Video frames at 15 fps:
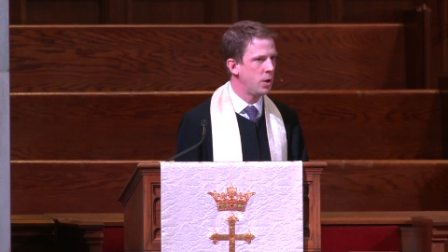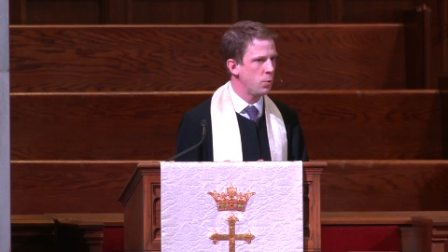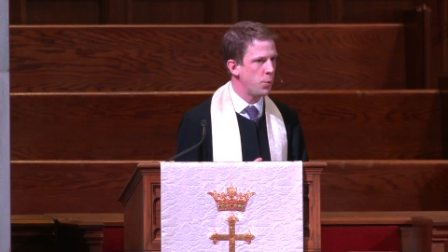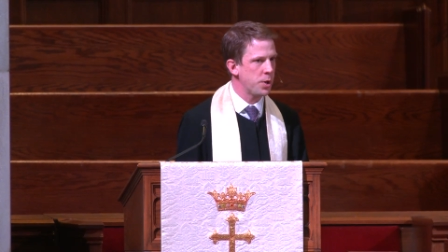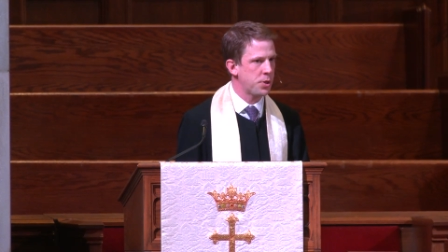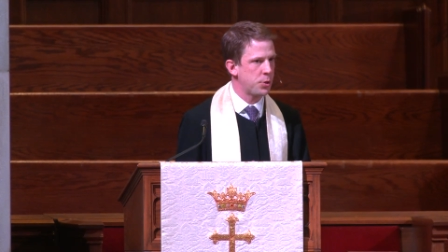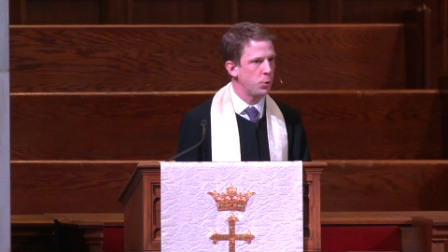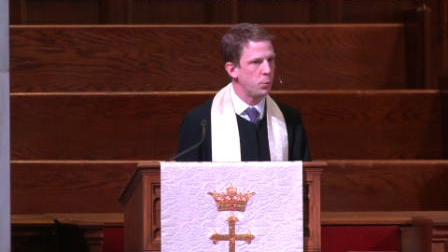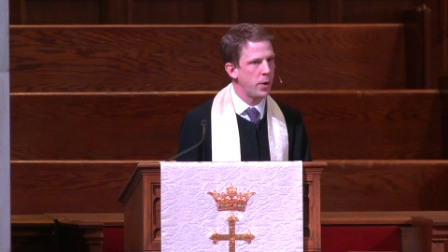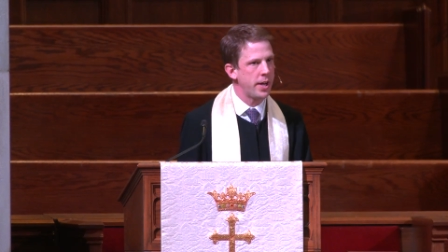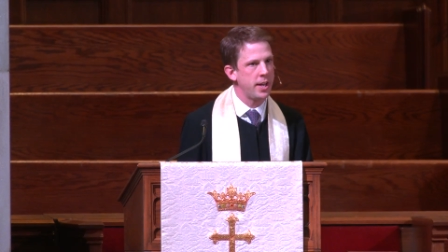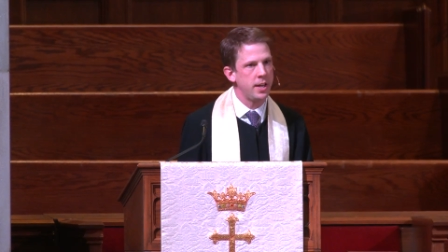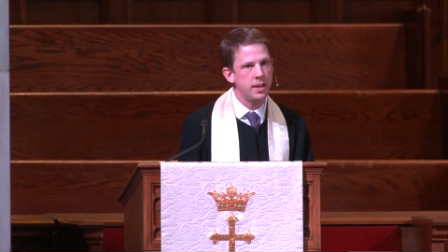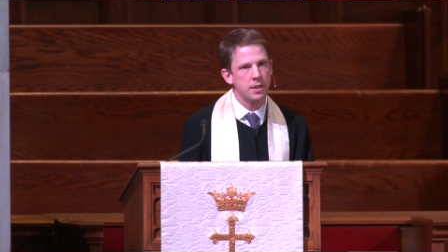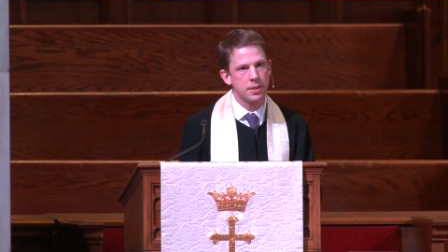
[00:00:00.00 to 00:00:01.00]
with the
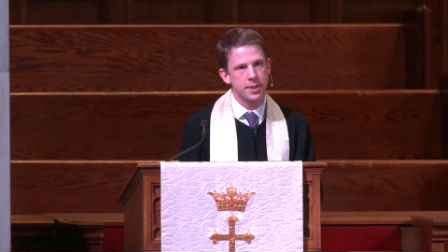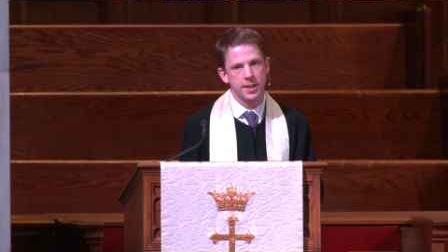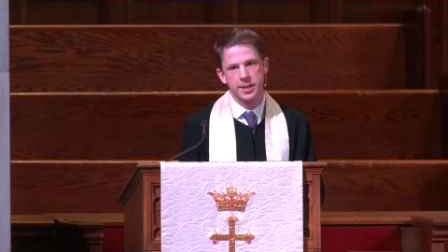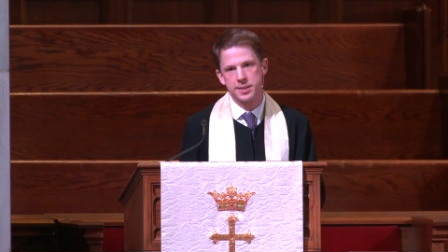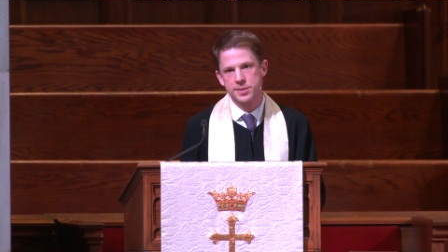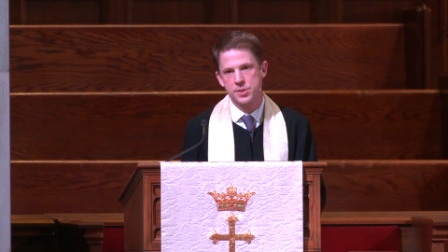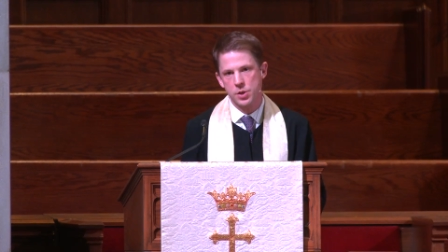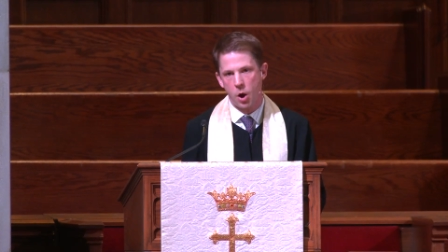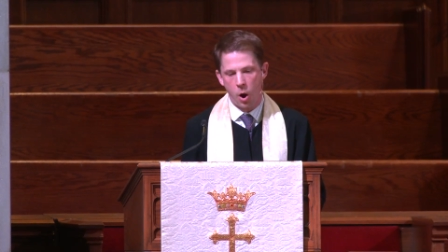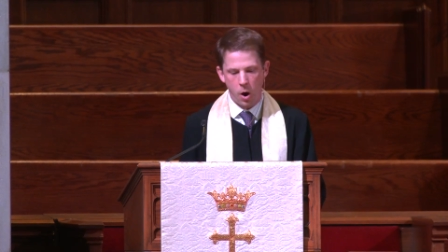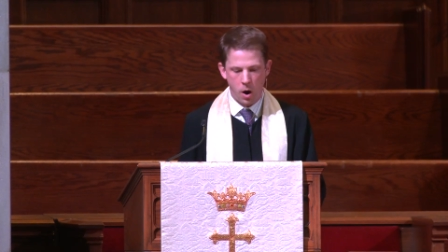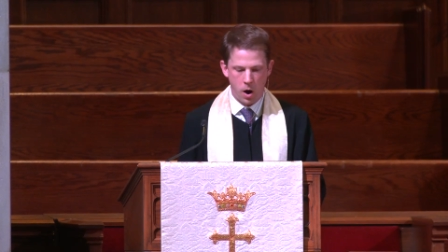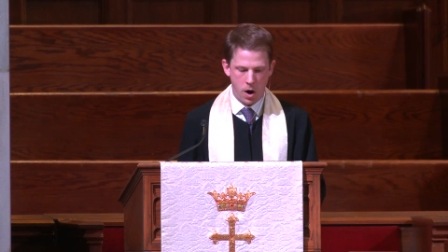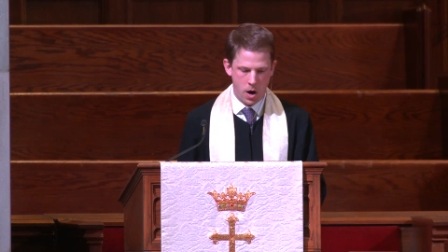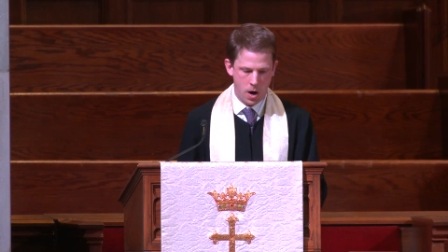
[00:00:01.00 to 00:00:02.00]
way things
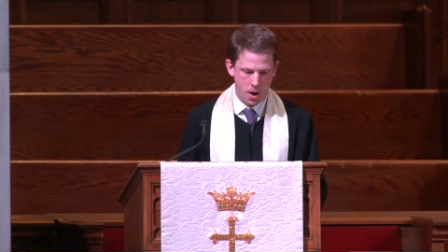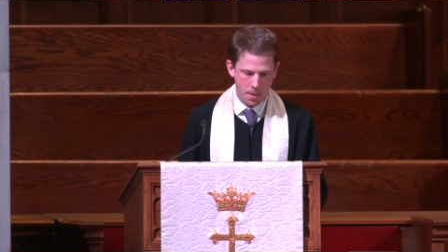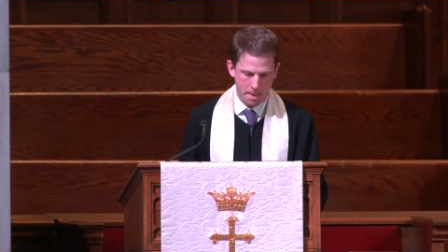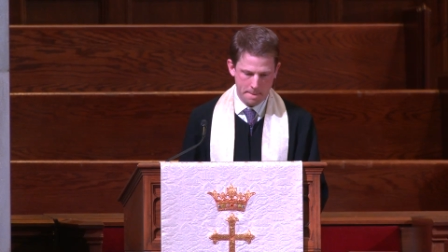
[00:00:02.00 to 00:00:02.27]
are.